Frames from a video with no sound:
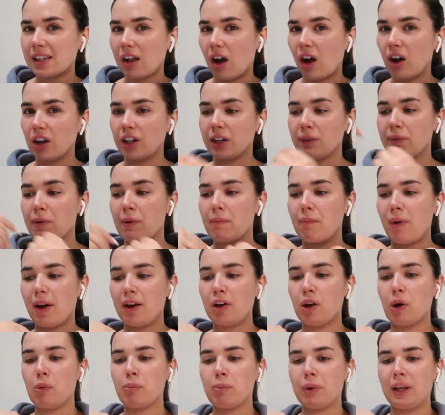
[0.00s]
argument might
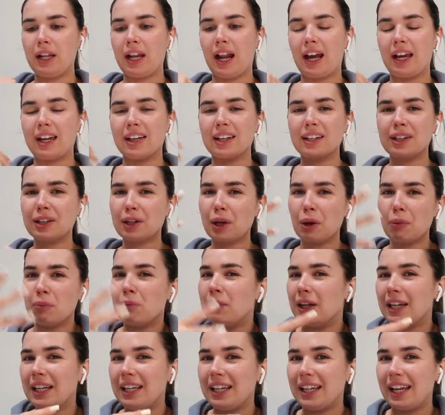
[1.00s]
not be like
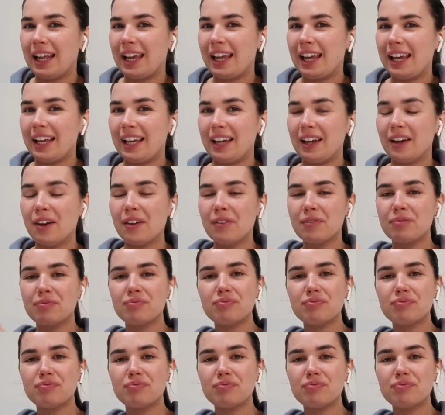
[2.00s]
completely